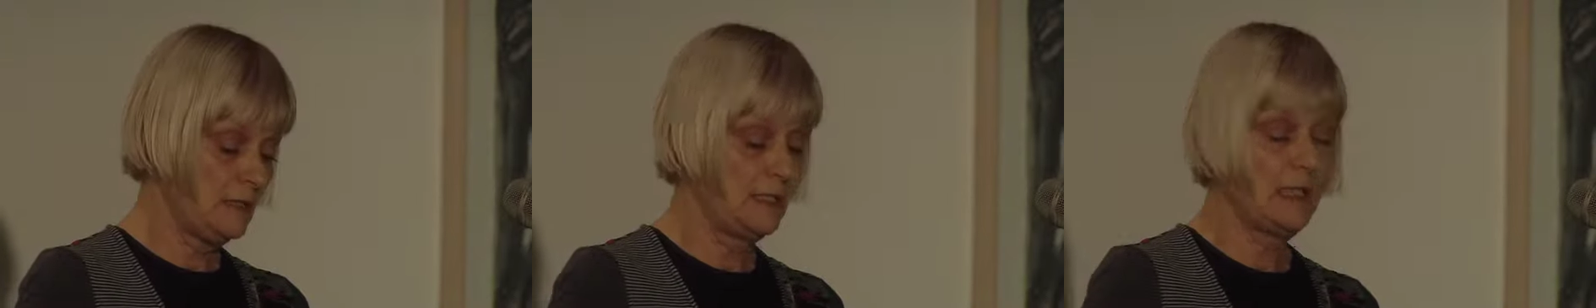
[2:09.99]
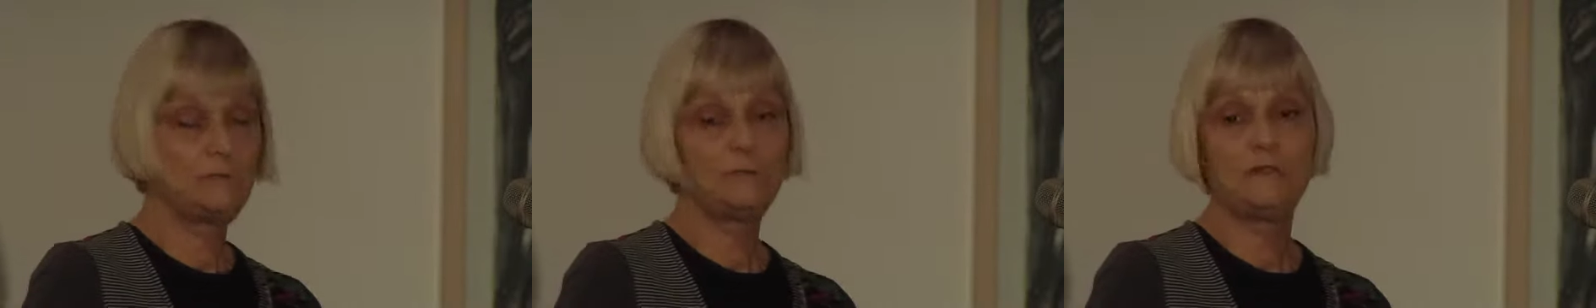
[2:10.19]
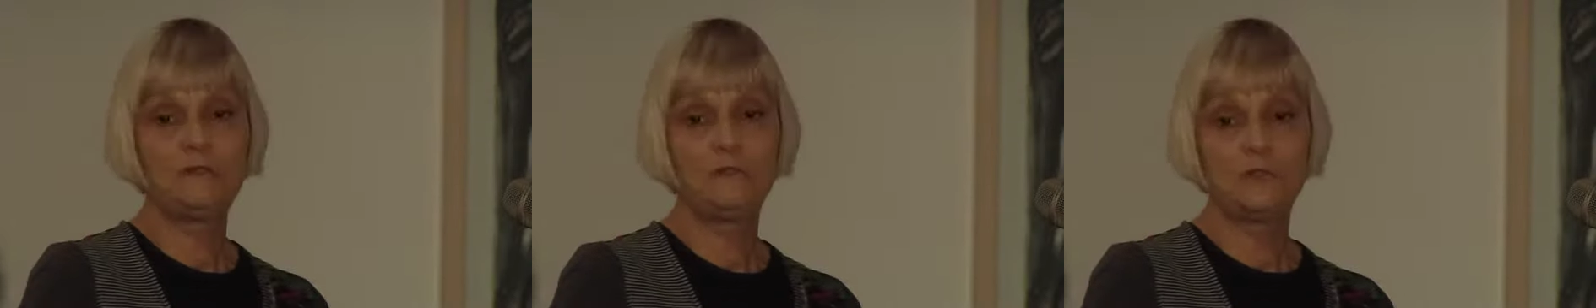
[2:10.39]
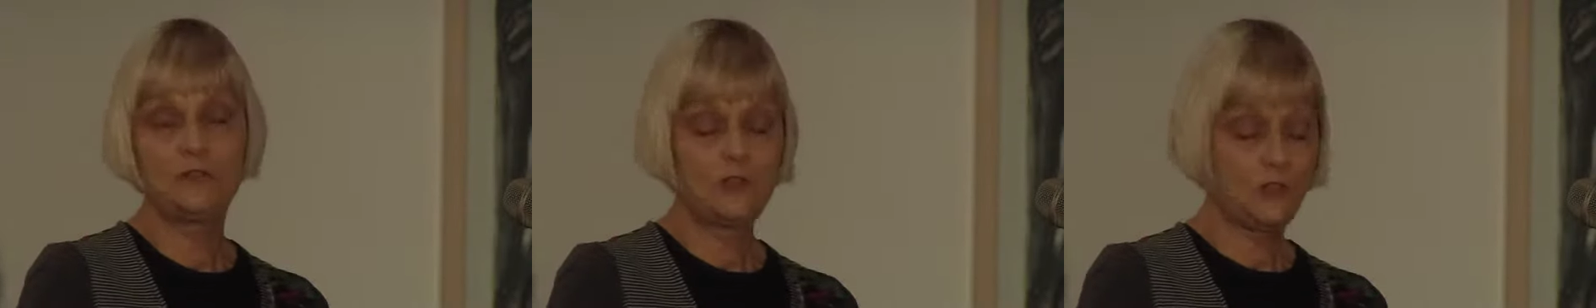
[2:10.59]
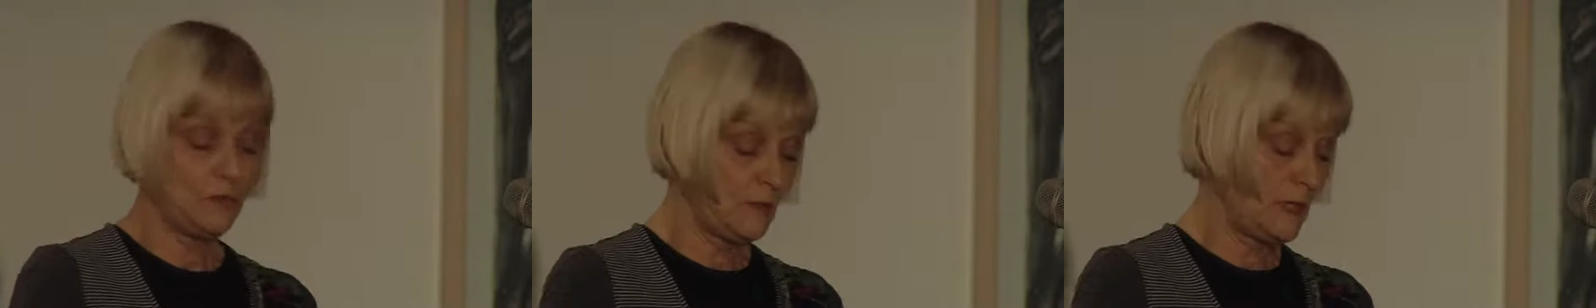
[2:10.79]
then referred
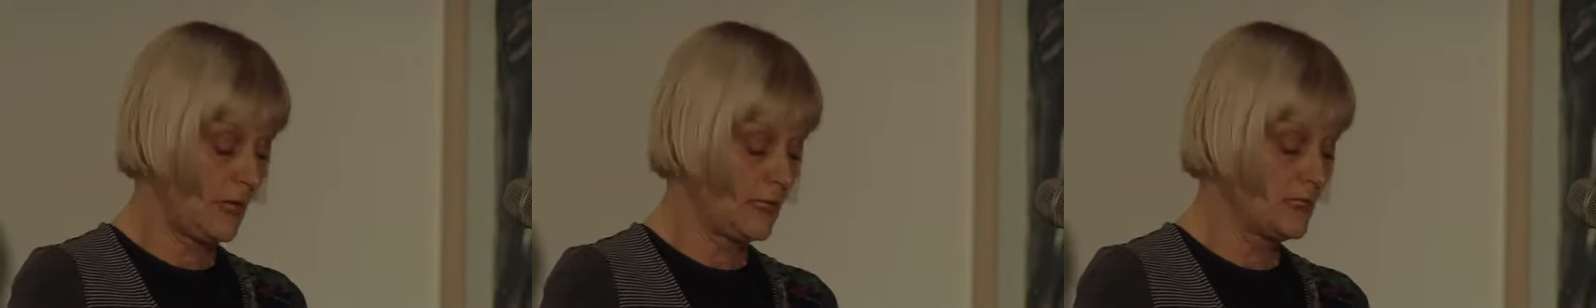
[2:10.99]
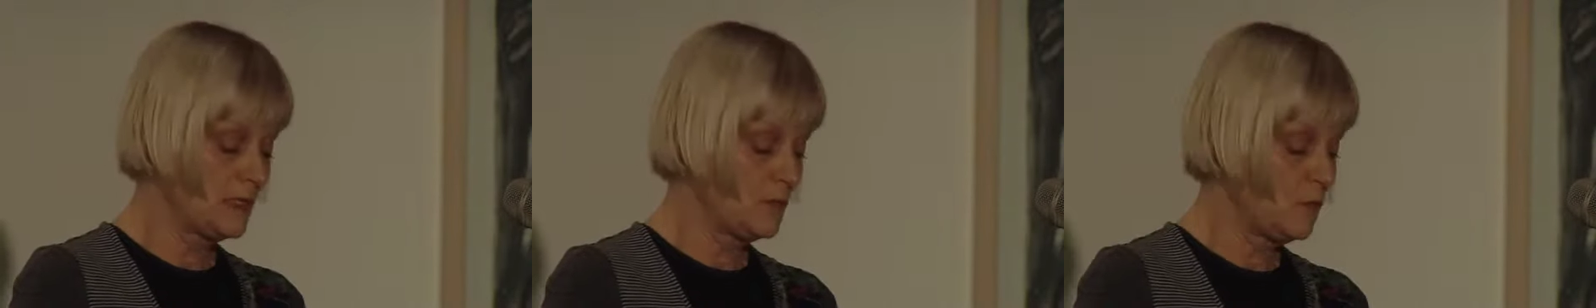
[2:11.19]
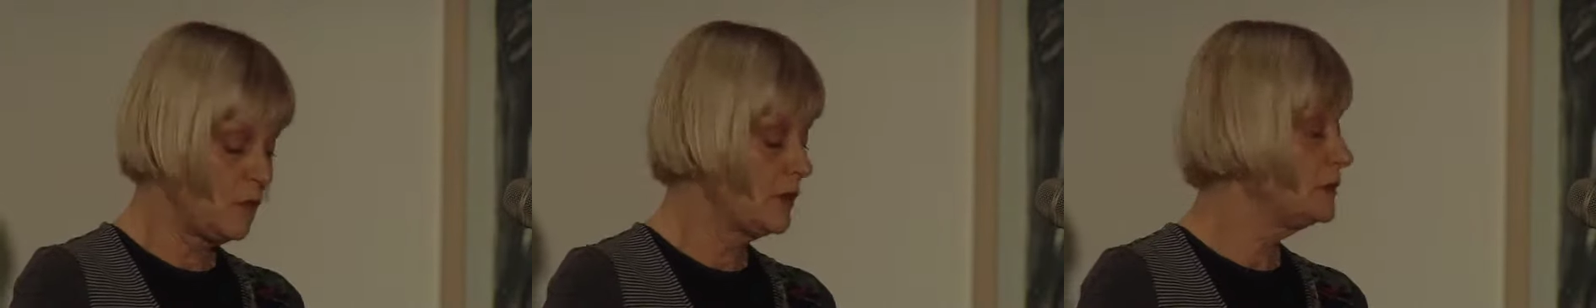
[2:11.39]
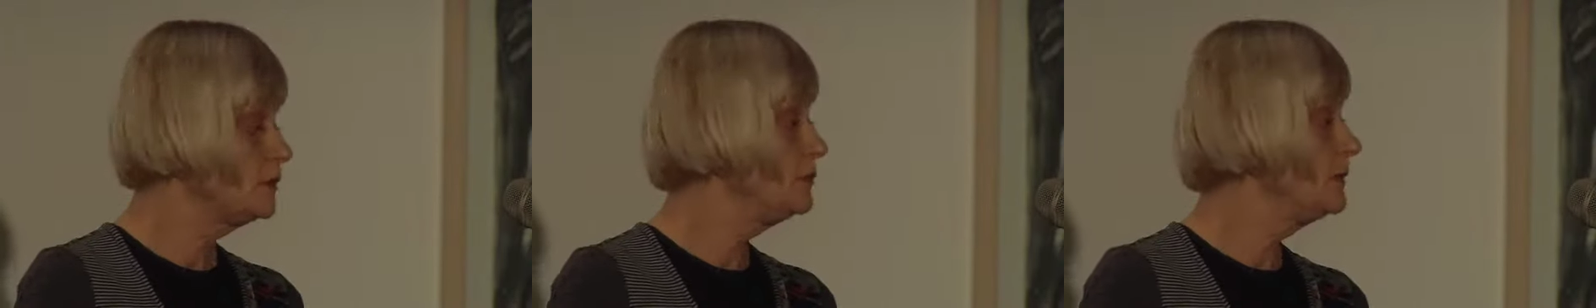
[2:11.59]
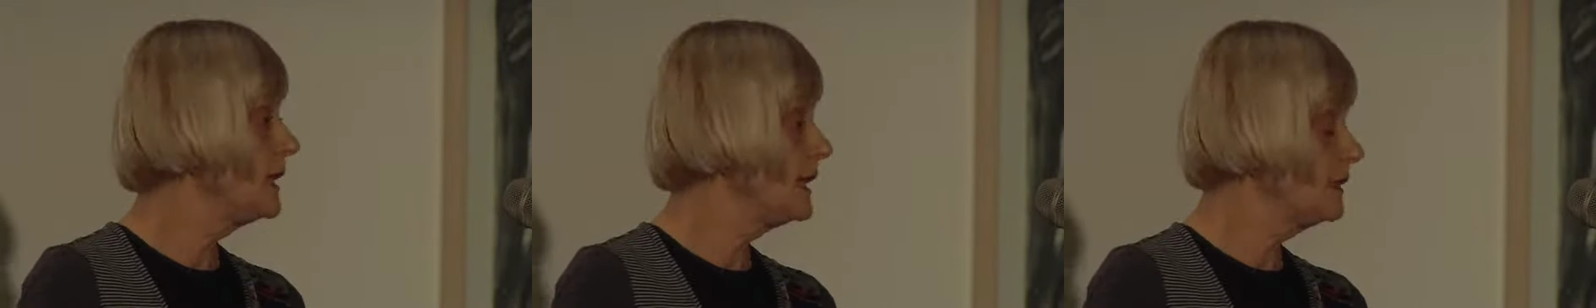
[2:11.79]
to as the Waterloo
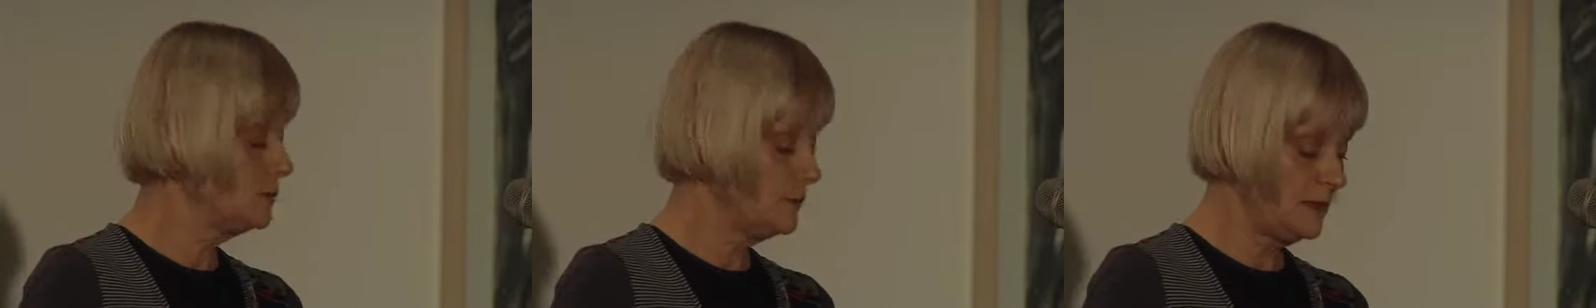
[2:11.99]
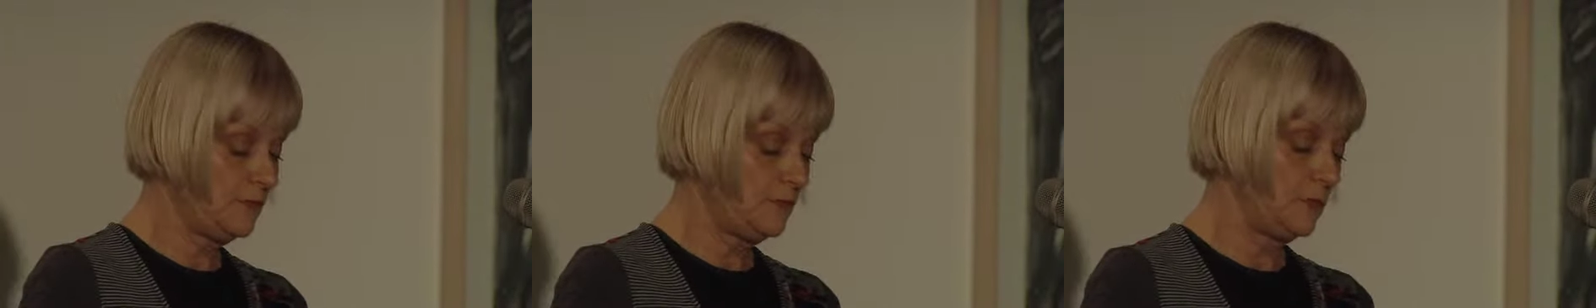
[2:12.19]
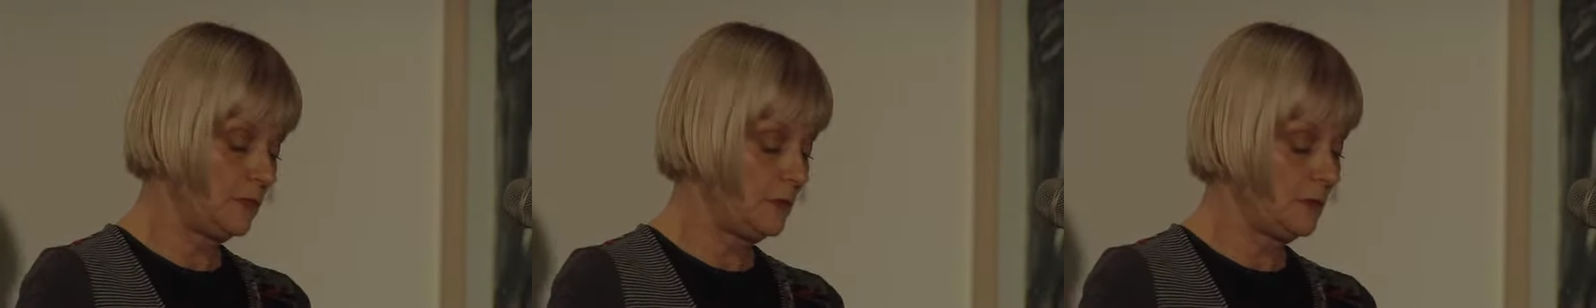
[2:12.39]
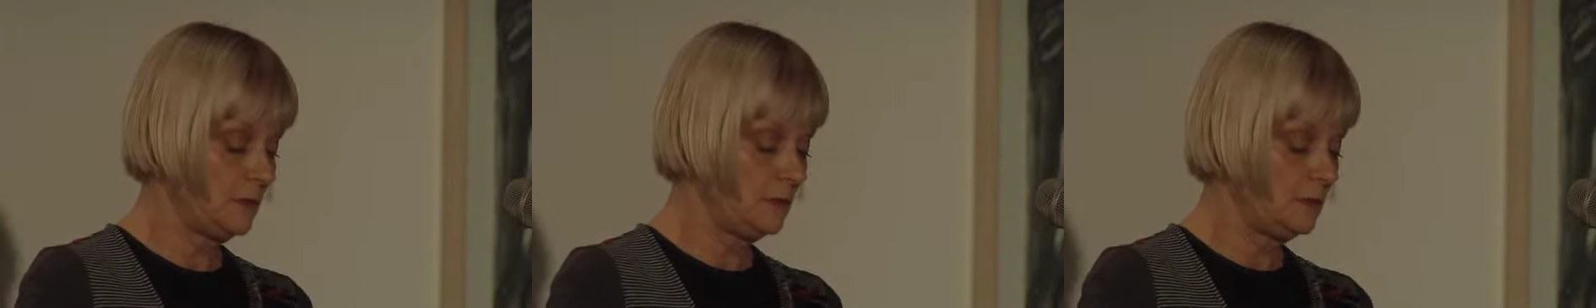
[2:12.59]
Gallery for